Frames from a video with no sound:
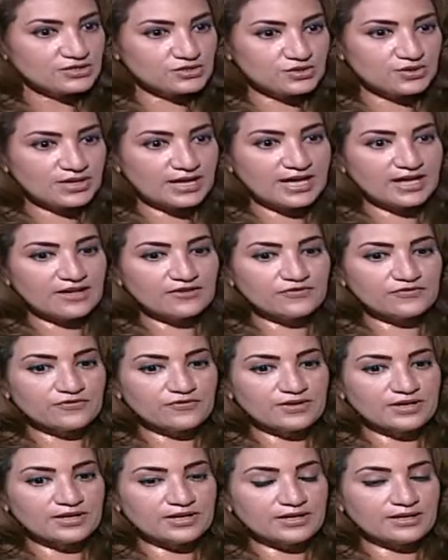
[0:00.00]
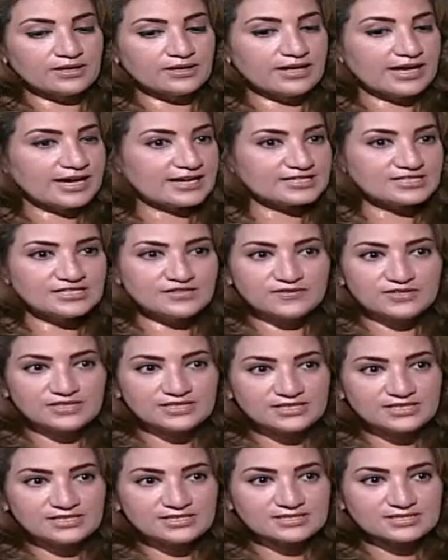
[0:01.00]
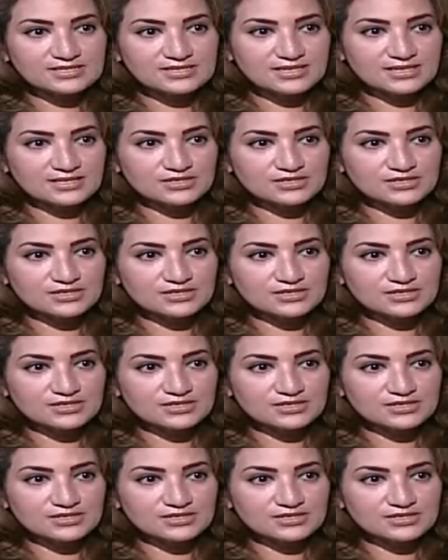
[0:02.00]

Do you have activities